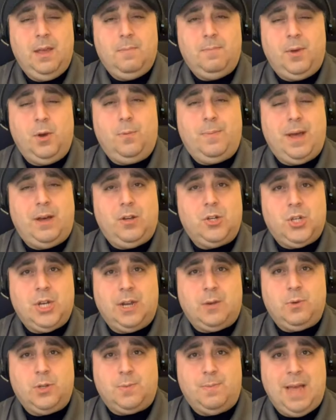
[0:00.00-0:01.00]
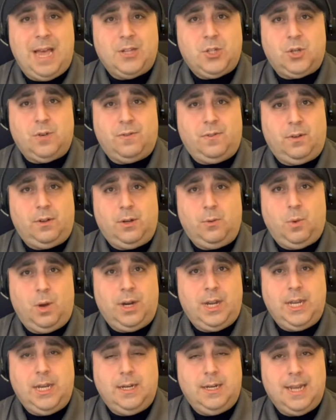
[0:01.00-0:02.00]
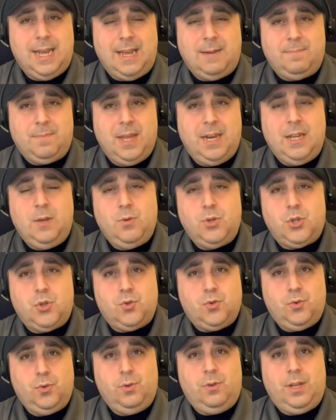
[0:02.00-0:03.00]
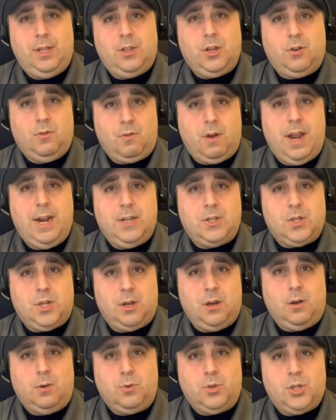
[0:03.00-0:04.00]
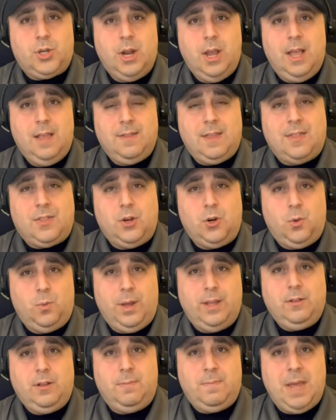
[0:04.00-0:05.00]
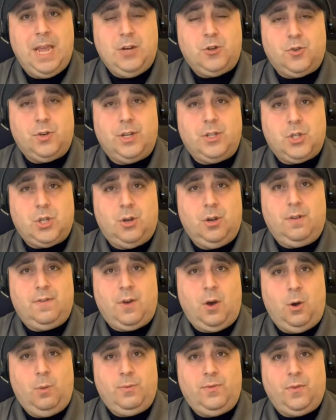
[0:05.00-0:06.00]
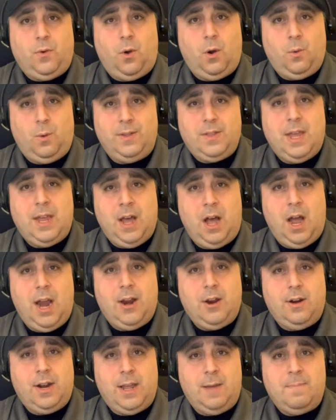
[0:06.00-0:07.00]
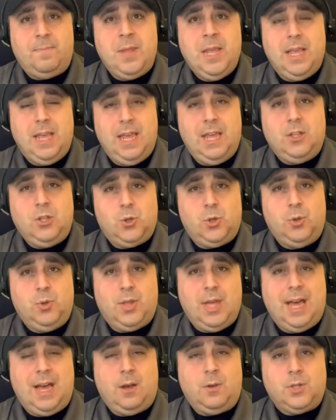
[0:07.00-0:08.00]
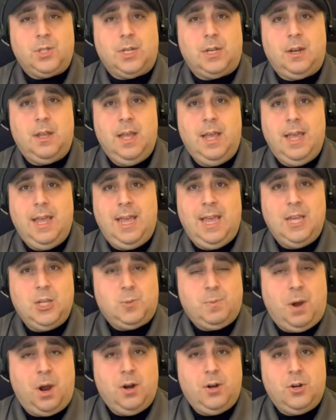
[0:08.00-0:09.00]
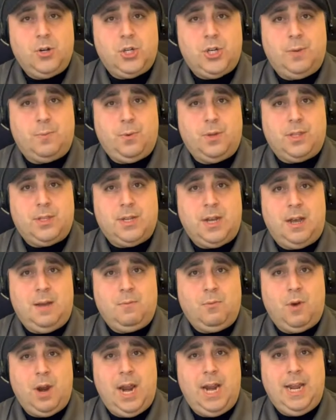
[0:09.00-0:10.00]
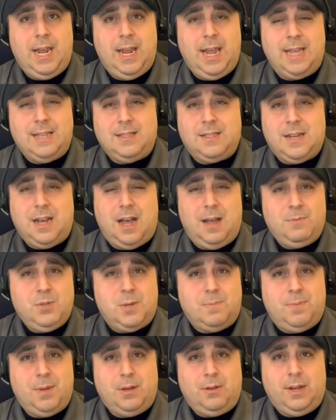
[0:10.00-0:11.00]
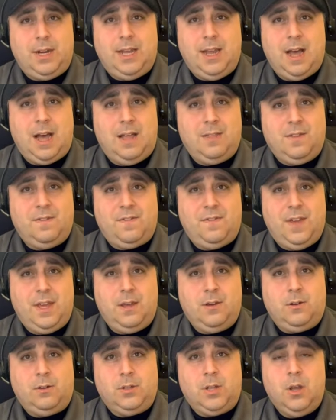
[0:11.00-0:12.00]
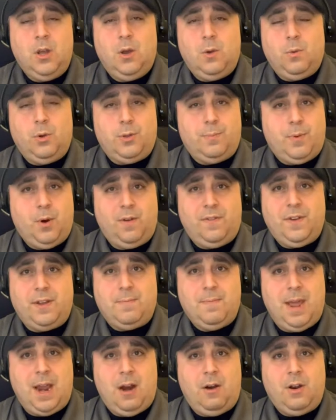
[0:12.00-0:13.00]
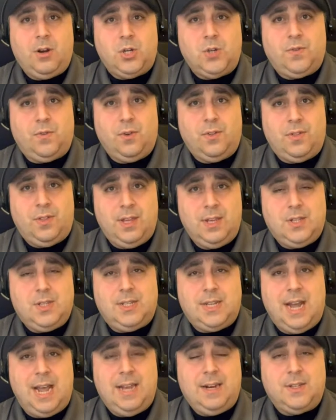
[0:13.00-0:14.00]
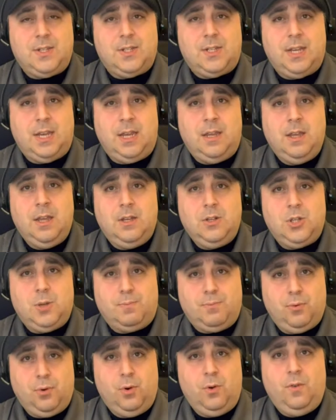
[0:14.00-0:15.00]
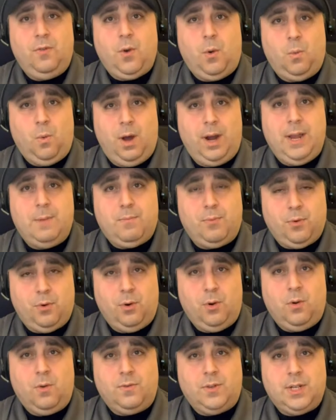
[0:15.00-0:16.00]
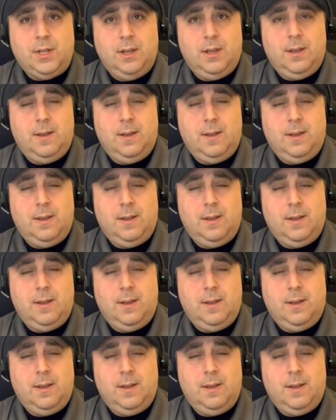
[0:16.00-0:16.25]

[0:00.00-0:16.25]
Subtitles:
Bill Belichick was masterful at what he did, and he was truly the greatest coach that the New England Patriots could have hoped for when they hired him in 2000. His partnership with Tom Brady and Tom's ability on the field were the perfect marriage for this dynasty to prove what it proved.